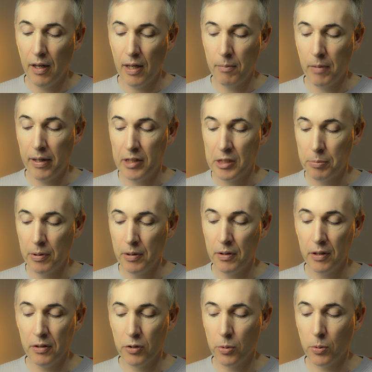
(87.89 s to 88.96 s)
and my
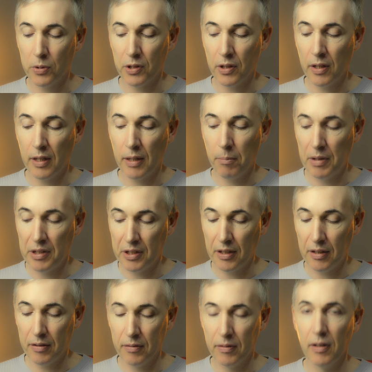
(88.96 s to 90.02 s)
husband and daughter are
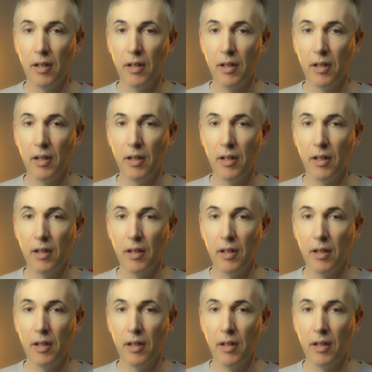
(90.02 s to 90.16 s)
missing."